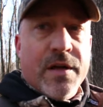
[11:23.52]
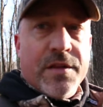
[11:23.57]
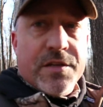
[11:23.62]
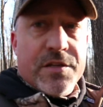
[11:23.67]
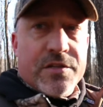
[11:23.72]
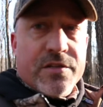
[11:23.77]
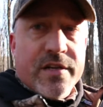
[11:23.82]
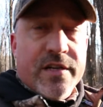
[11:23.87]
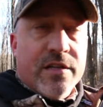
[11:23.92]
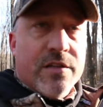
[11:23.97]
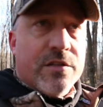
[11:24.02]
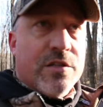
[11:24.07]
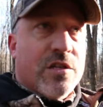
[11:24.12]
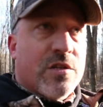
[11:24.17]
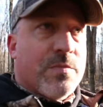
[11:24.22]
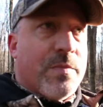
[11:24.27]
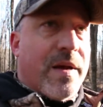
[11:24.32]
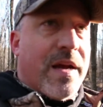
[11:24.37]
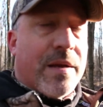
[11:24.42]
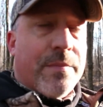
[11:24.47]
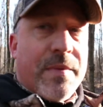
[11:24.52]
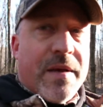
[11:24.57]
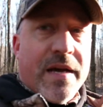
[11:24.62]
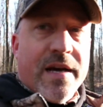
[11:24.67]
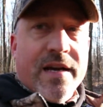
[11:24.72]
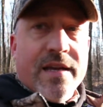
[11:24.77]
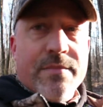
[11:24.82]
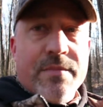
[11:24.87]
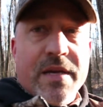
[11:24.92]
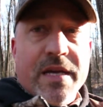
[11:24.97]
on the trail just back
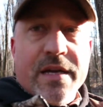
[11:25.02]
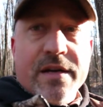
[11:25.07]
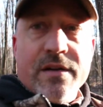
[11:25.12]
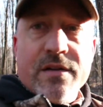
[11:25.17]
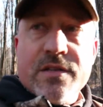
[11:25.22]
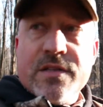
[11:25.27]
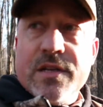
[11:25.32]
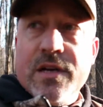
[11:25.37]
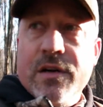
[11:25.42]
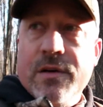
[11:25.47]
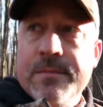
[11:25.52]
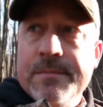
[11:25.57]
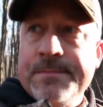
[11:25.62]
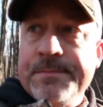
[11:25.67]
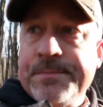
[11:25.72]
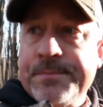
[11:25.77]
behind me here, so